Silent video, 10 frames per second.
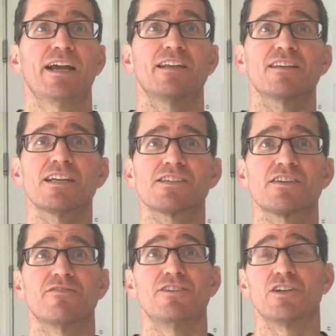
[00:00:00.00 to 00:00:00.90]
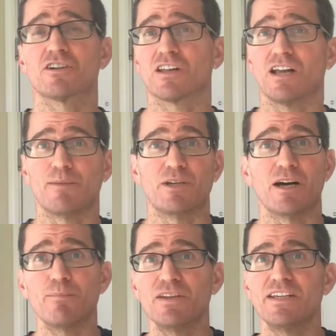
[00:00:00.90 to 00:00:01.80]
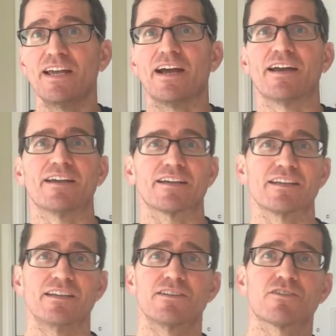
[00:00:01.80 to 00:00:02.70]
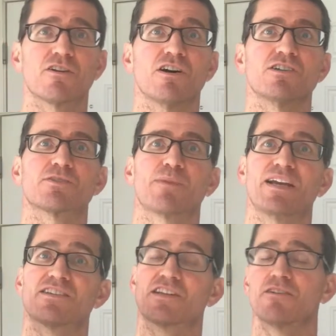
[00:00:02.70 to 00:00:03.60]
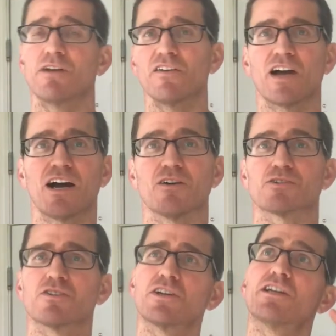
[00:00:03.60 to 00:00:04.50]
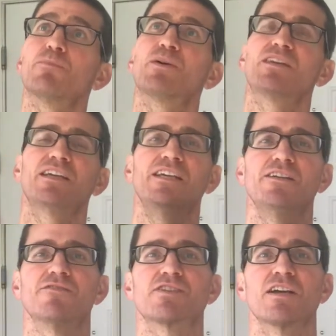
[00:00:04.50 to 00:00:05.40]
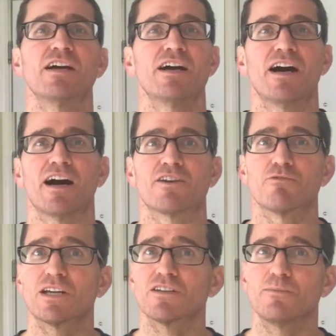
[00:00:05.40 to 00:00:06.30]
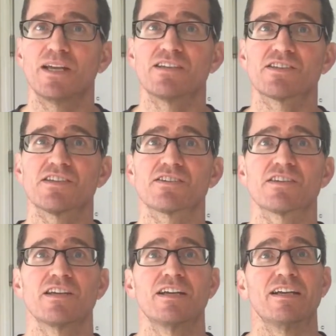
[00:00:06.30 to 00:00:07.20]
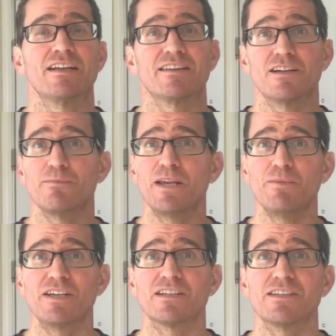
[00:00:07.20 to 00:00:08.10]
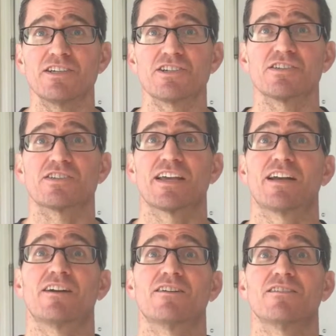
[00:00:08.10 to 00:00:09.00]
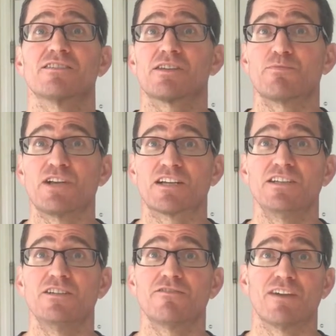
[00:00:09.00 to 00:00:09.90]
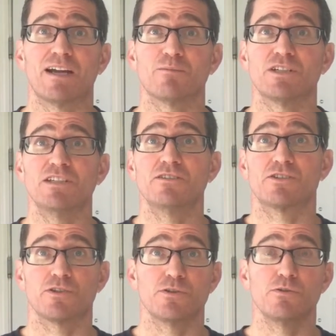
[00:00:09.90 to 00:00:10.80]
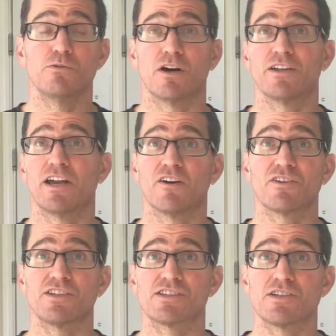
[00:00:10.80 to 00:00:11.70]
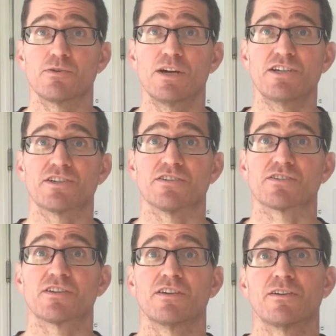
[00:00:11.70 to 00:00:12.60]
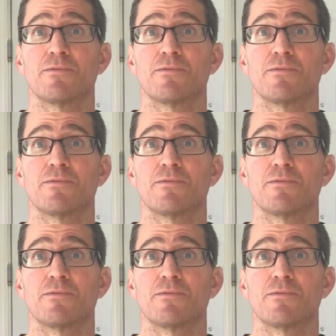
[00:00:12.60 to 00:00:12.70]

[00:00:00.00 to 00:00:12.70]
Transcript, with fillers: And unless if you're climbing up in the attic, in the crawl space, and around the house, looking up at the eaves on a regular basis, there may be conditions that are subjecting your family to unhealthy situations.